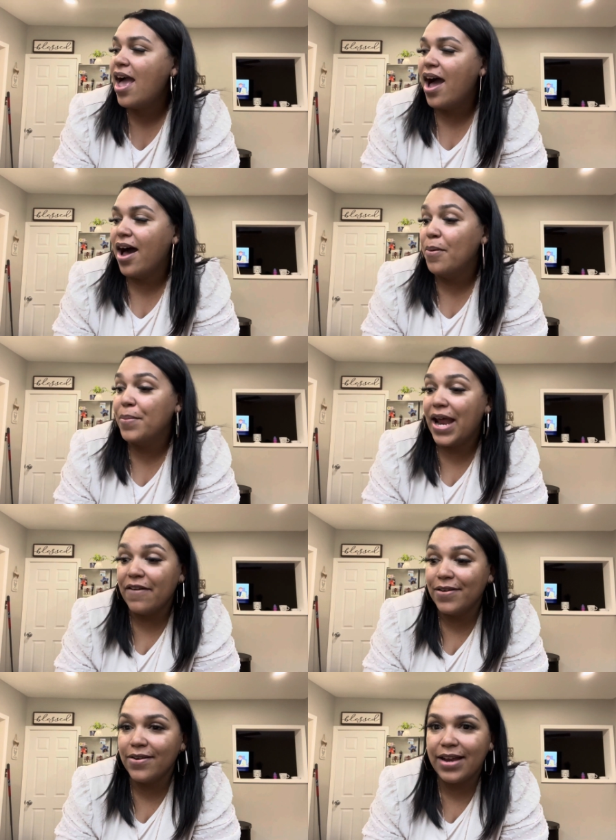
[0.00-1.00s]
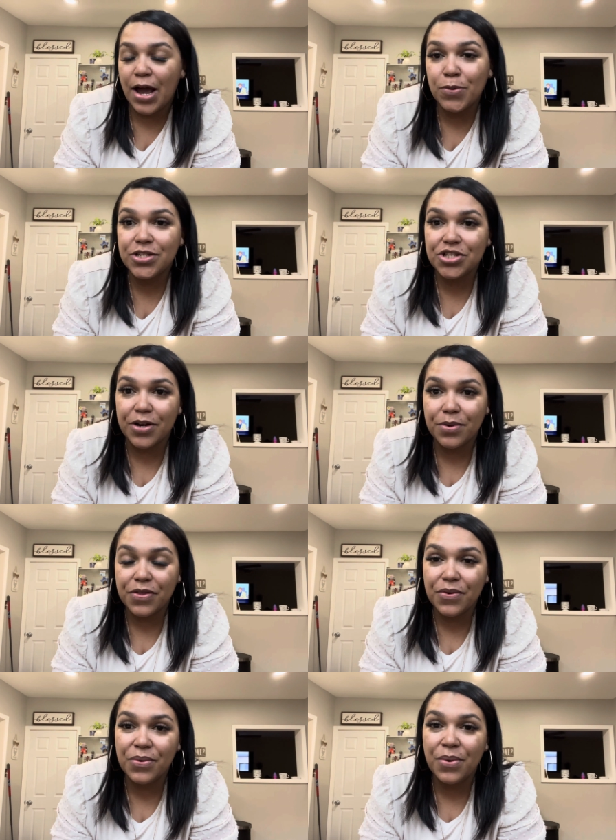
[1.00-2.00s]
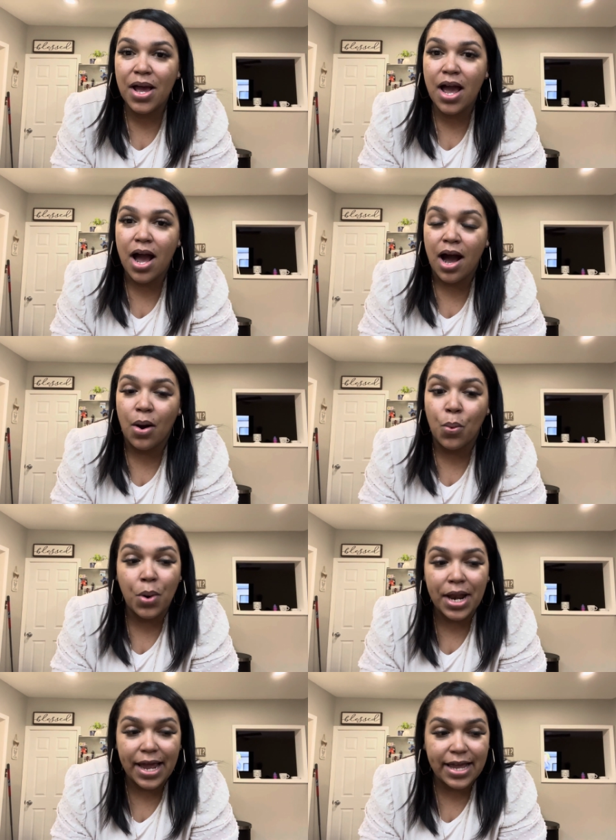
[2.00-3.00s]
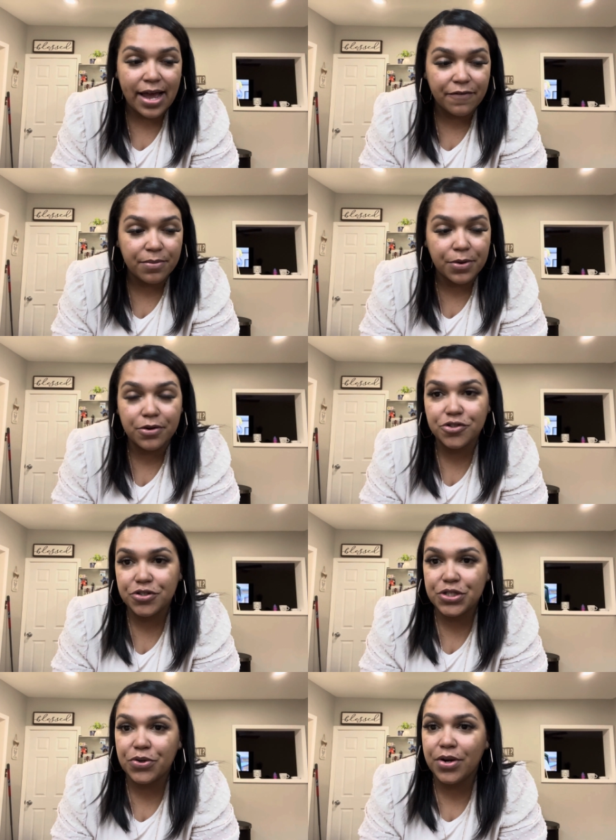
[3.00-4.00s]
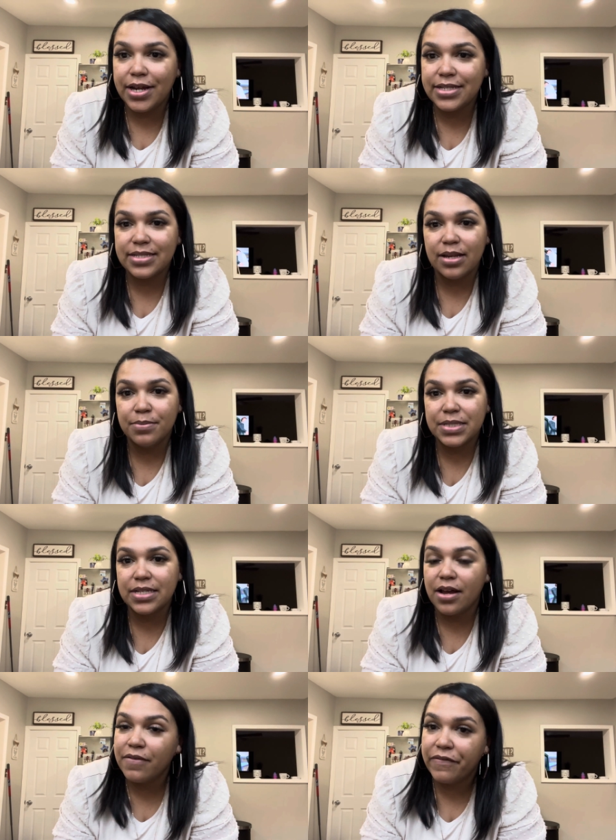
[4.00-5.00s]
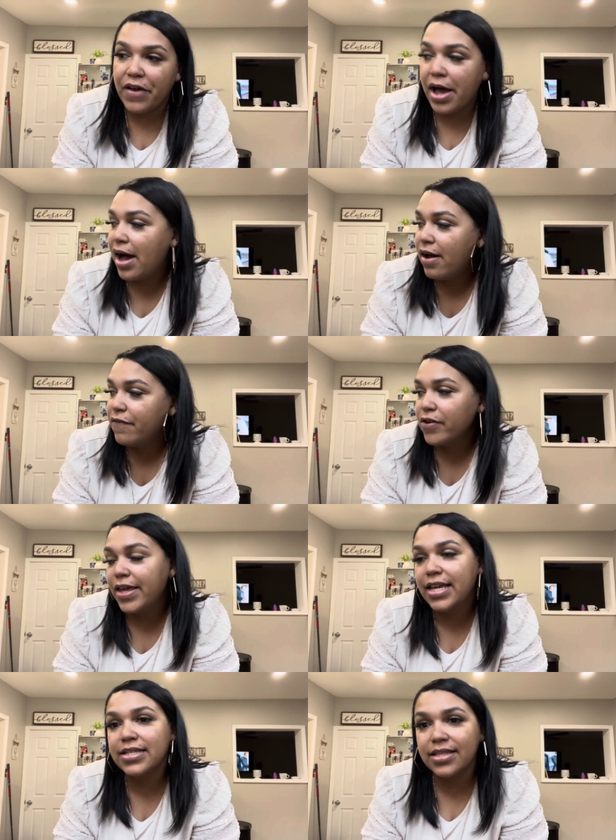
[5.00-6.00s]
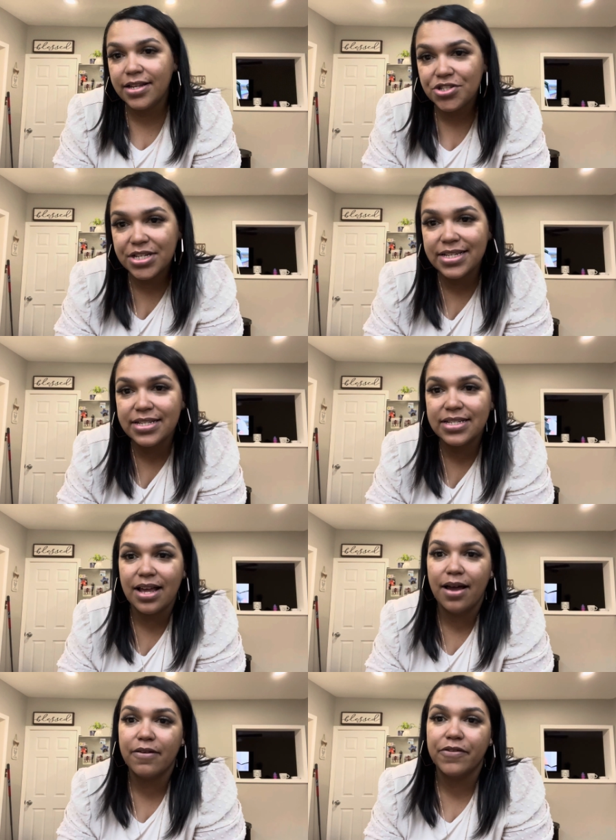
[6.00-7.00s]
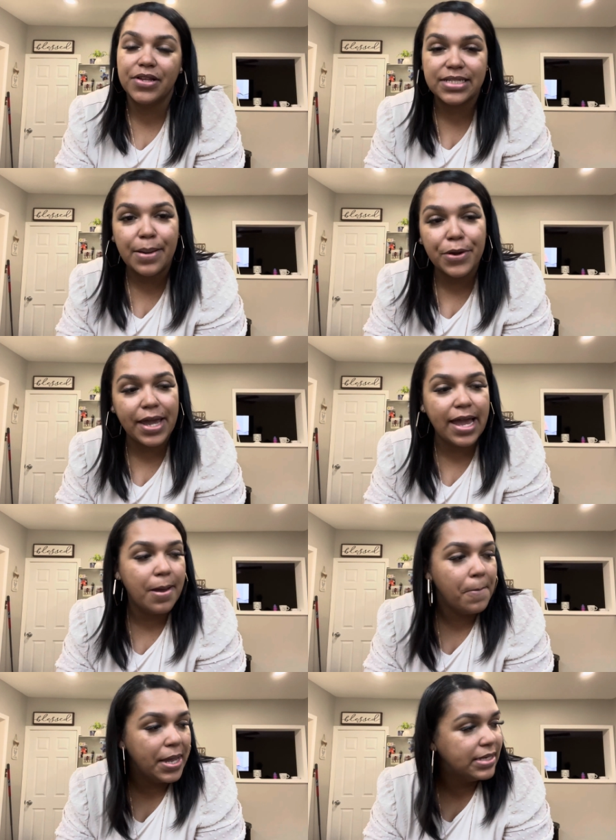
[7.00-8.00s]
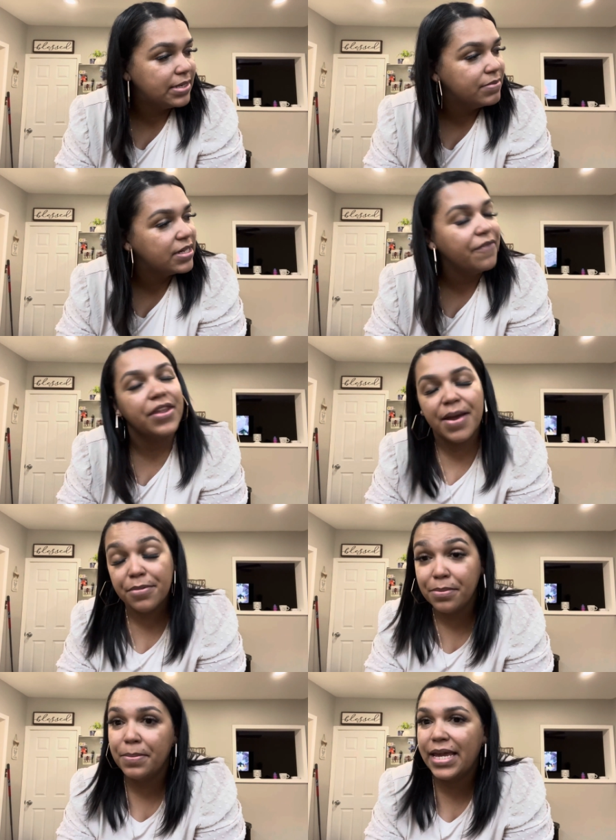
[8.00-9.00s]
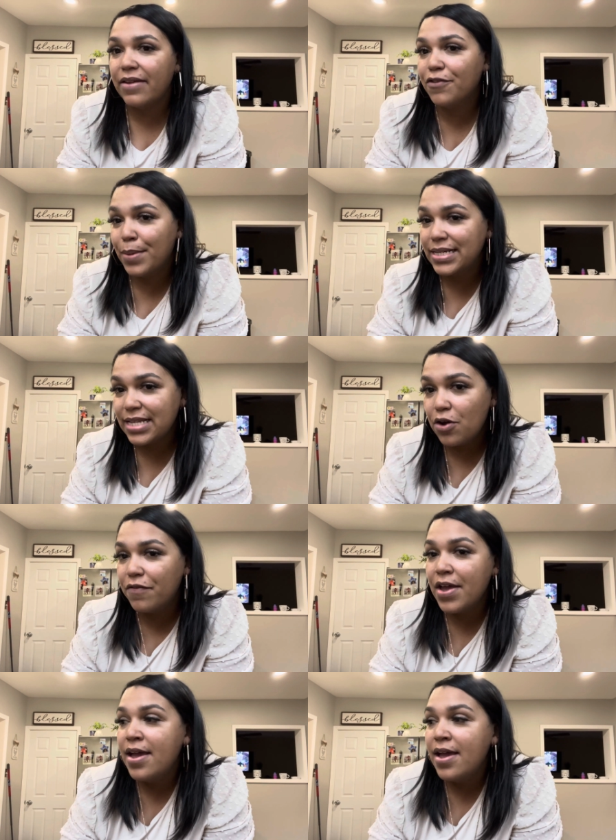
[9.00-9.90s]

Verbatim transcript: Um, but I figured I would share with you uh, what I got from a grocery store and some stuff uh, for Lincoln's lunches, uh, for summer camp, and some stuff that I'm gonna be making for myself.